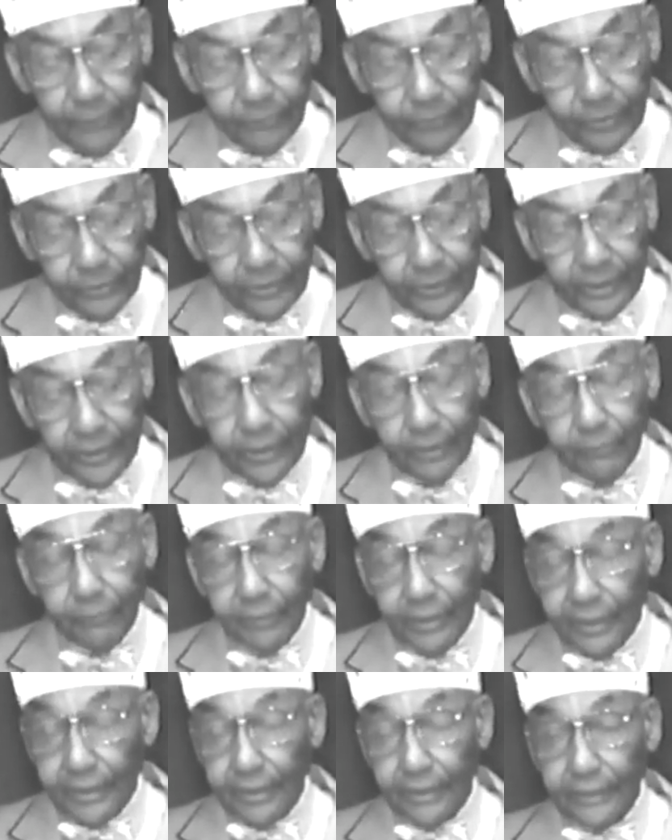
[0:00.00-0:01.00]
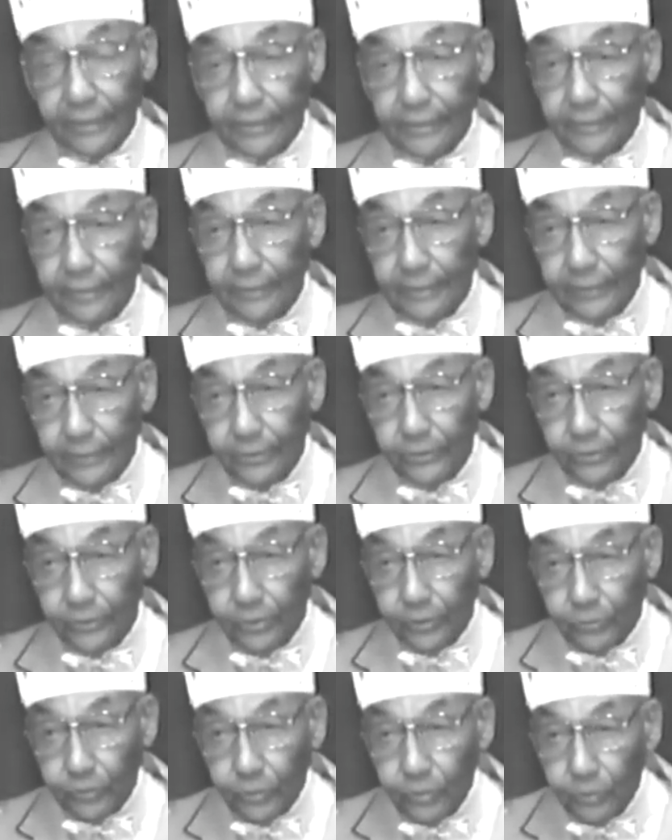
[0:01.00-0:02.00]
you hear a man teach
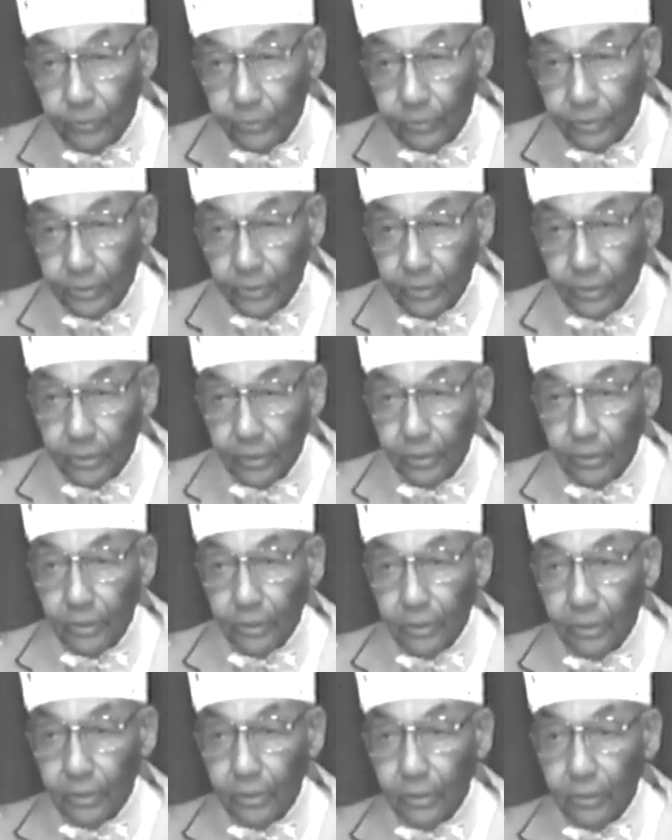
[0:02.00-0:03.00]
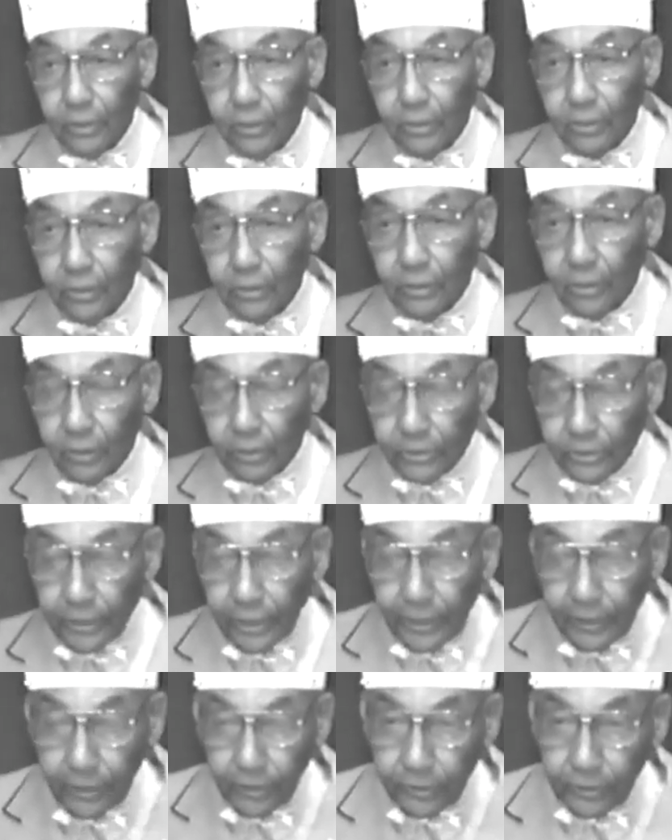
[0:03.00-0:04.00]
the truth or
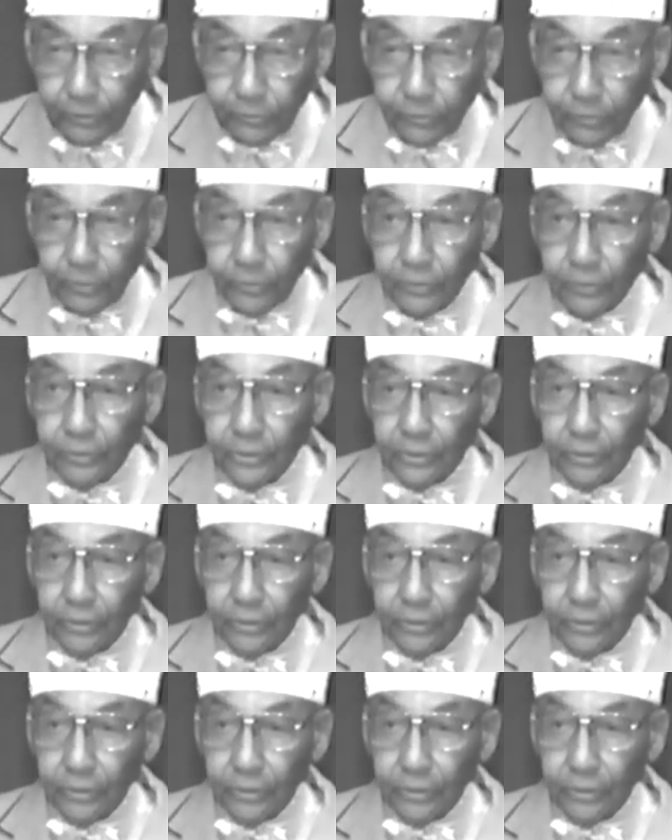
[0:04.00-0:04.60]
tell the truth,